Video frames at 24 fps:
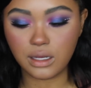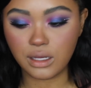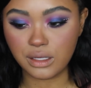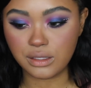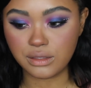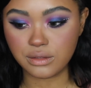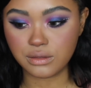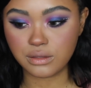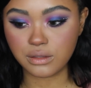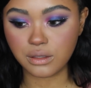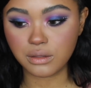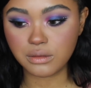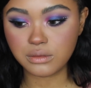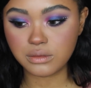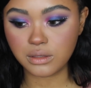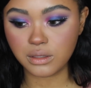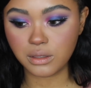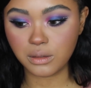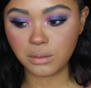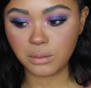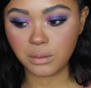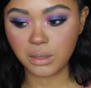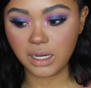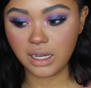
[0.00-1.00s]
I don't
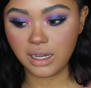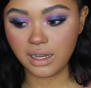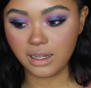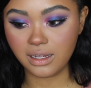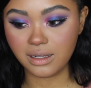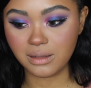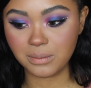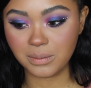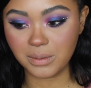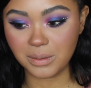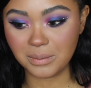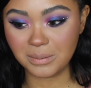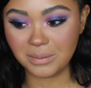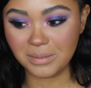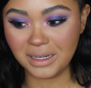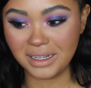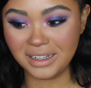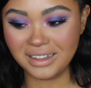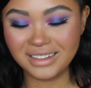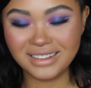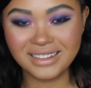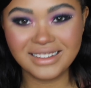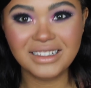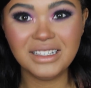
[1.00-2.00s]
know why, but
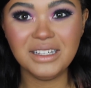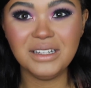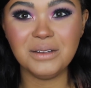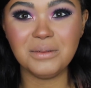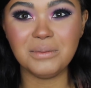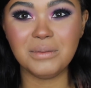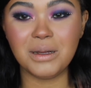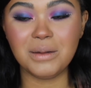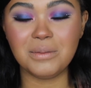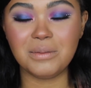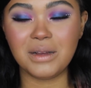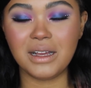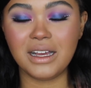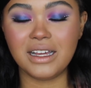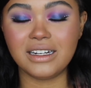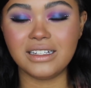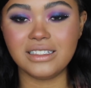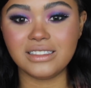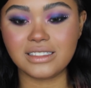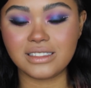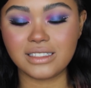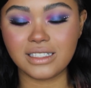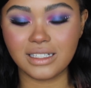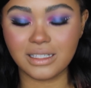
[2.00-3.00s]
My
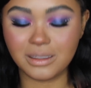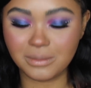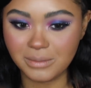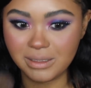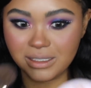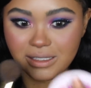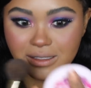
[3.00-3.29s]
body's telling